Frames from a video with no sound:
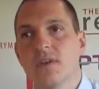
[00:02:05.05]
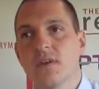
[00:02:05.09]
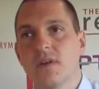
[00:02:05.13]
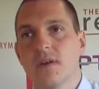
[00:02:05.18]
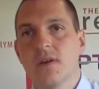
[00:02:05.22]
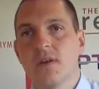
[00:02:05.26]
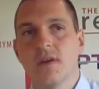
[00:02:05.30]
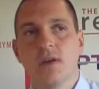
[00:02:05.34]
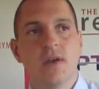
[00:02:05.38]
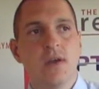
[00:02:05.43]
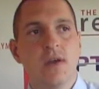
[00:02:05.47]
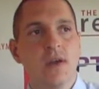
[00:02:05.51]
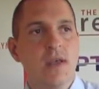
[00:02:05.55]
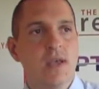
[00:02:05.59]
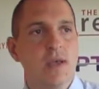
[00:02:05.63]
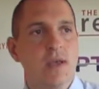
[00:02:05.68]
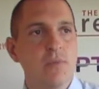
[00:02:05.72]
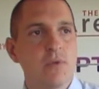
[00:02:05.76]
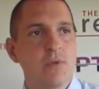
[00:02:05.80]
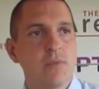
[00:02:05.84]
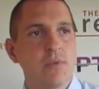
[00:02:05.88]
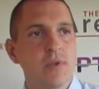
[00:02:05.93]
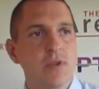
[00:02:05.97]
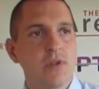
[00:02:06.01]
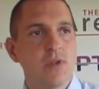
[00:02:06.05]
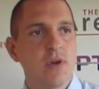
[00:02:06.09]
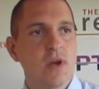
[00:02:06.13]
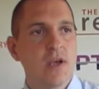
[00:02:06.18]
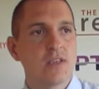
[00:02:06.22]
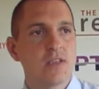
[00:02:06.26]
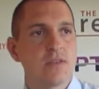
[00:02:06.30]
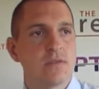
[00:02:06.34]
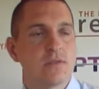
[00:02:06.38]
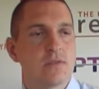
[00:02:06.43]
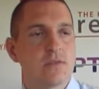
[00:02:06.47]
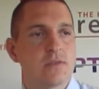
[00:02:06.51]
Uh, it would have been
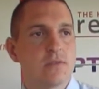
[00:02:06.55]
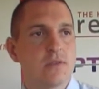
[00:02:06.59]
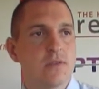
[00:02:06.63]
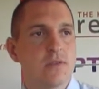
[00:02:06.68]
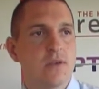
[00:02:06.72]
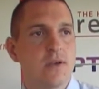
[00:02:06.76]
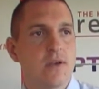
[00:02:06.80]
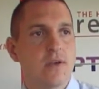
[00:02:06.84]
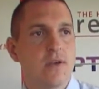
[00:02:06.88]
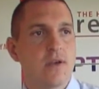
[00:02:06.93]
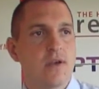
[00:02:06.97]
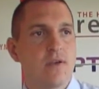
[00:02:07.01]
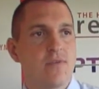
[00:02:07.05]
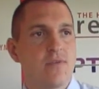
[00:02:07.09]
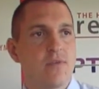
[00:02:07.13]
nice uh,